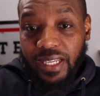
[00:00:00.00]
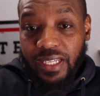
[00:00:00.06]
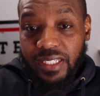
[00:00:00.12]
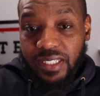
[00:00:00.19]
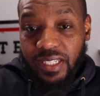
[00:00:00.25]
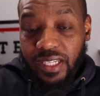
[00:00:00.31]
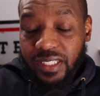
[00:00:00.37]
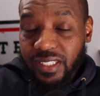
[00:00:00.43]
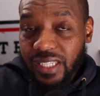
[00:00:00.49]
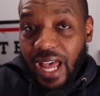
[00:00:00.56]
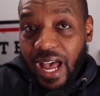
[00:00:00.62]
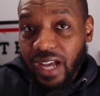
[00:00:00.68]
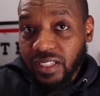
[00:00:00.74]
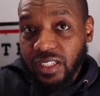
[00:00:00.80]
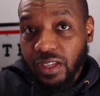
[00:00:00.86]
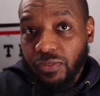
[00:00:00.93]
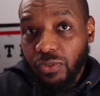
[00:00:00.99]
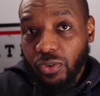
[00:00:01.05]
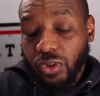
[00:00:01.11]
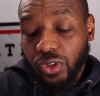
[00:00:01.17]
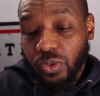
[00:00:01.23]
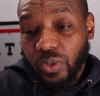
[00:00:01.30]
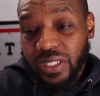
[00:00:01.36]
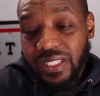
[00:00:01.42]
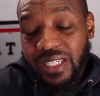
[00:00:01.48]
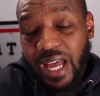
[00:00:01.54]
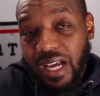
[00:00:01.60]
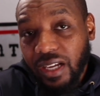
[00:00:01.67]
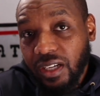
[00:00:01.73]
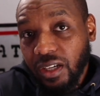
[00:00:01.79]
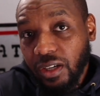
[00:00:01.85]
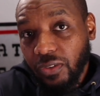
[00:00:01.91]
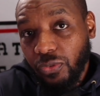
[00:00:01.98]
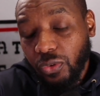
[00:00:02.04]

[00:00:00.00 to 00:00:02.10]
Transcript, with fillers: is it's toxic for you it's not good